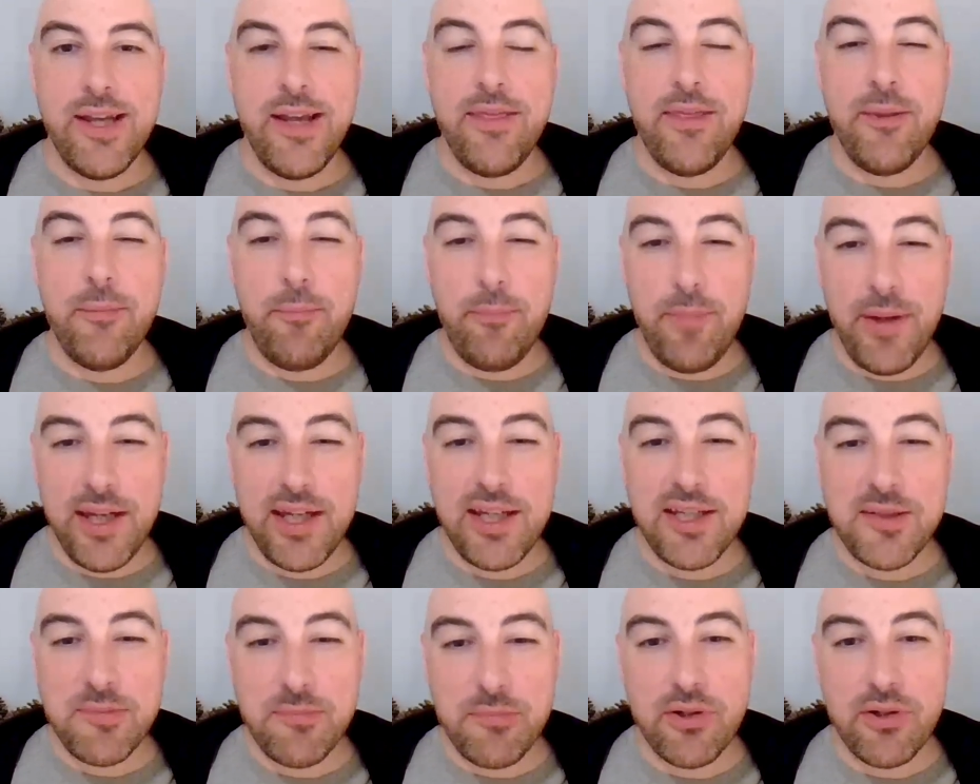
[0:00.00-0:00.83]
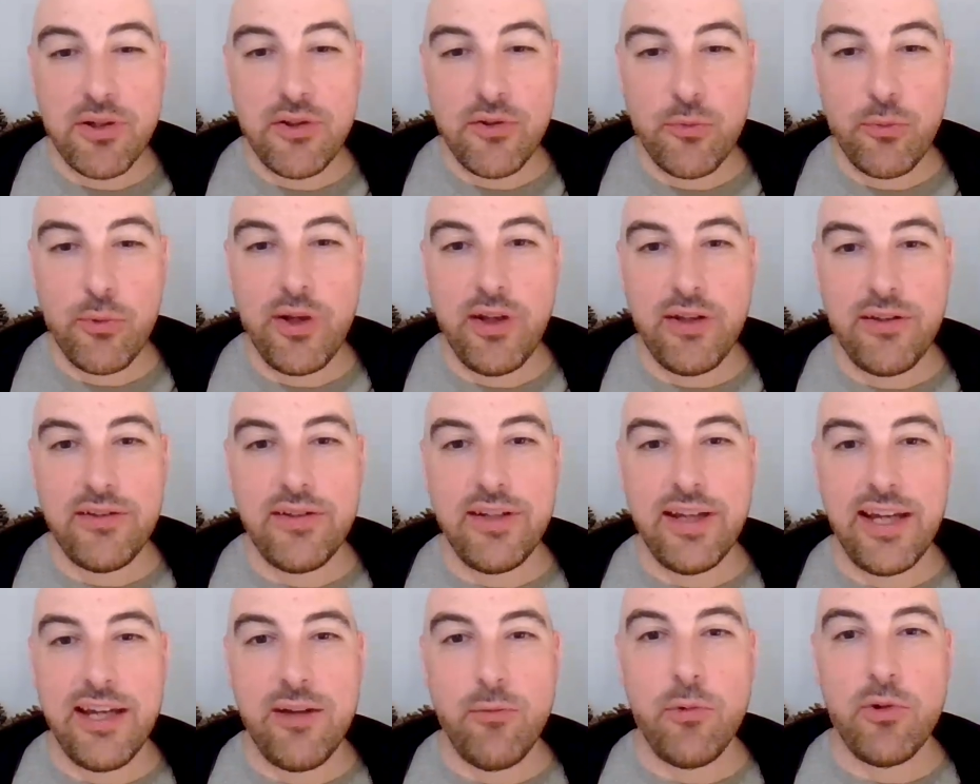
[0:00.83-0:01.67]
the biggest price winner
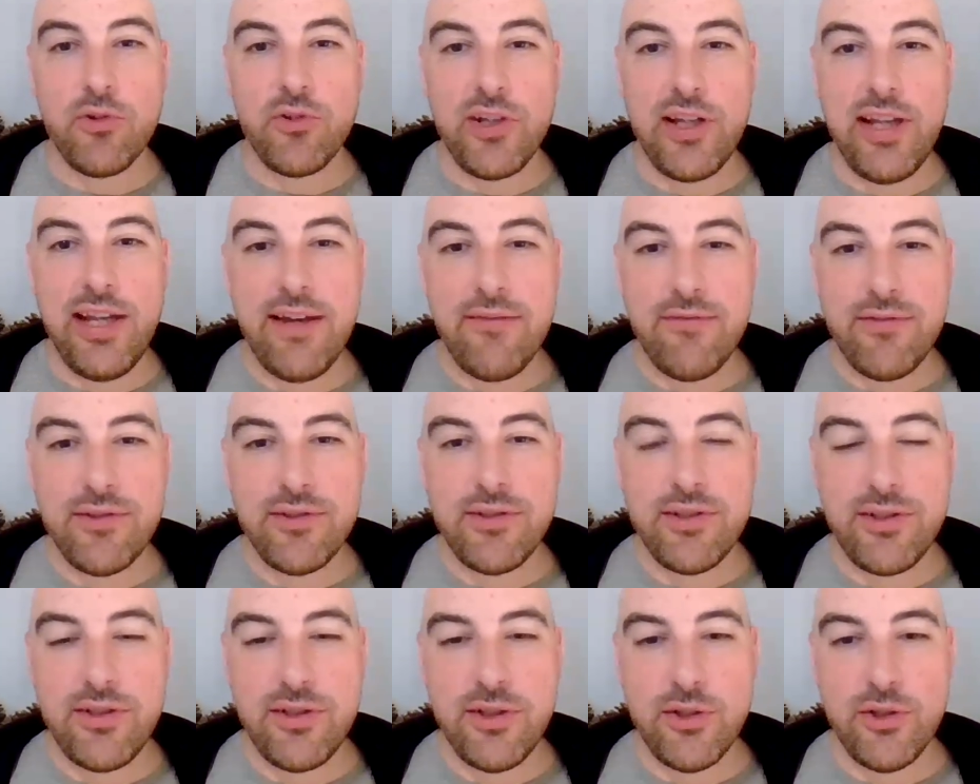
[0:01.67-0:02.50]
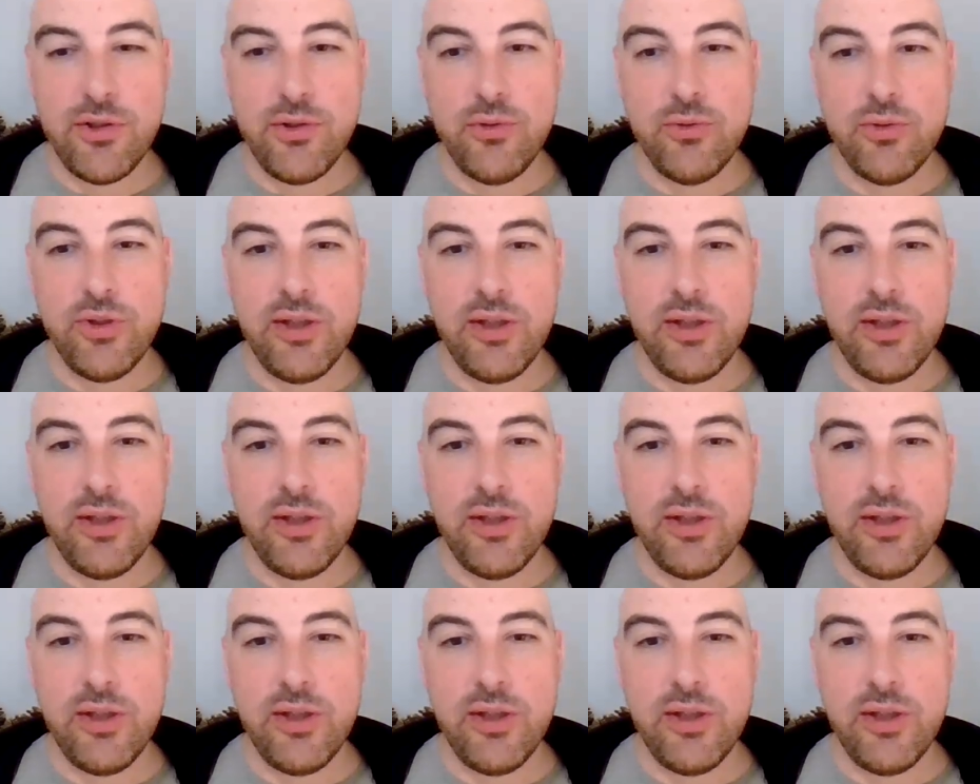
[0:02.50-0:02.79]
today was 11 to 2.